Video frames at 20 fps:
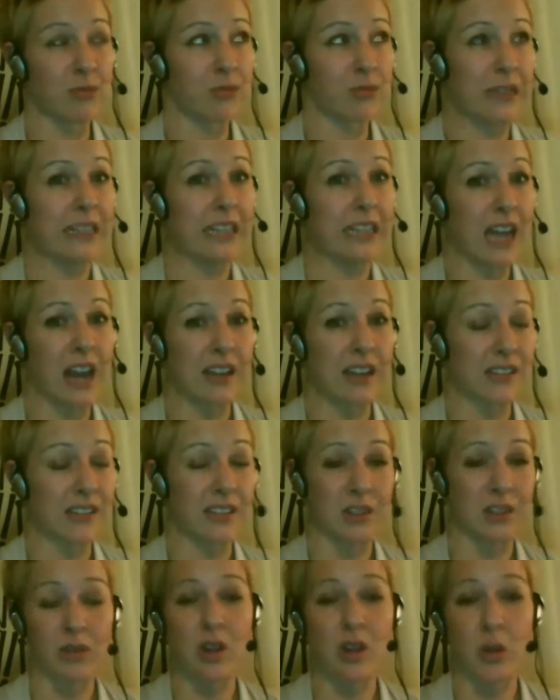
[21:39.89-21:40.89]
really honestly
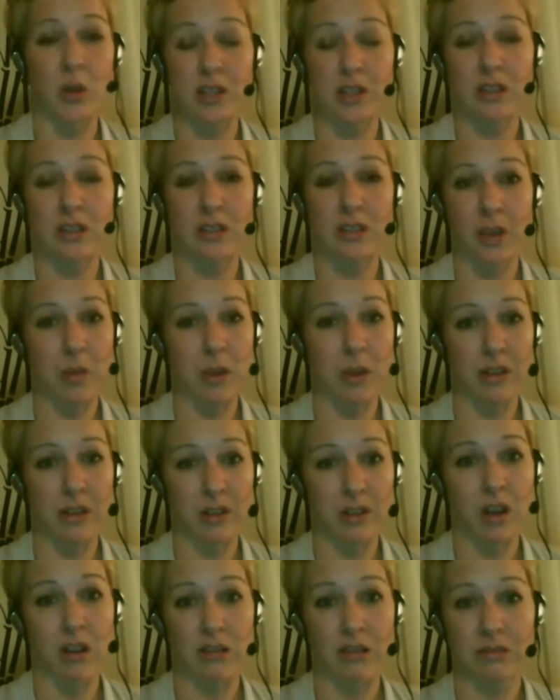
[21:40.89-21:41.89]
don't know each other that well at
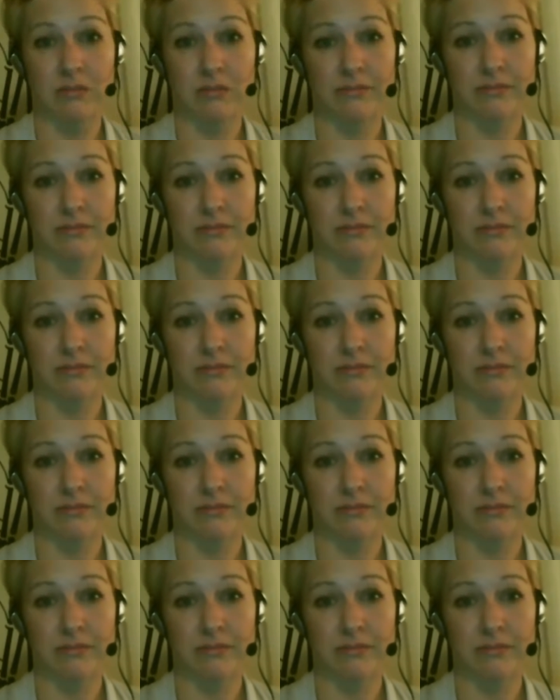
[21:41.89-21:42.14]
all.